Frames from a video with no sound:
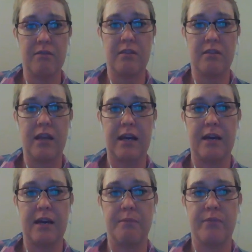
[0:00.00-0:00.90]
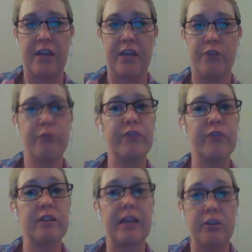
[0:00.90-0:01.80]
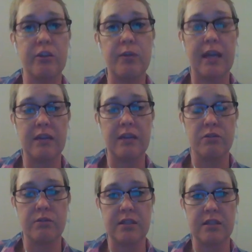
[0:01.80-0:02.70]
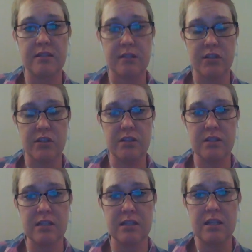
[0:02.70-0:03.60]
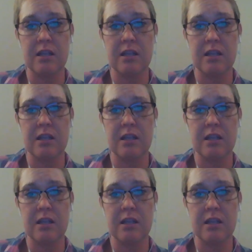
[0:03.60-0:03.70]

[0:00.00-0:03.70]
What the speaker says: that you feel like you can't do the discussions.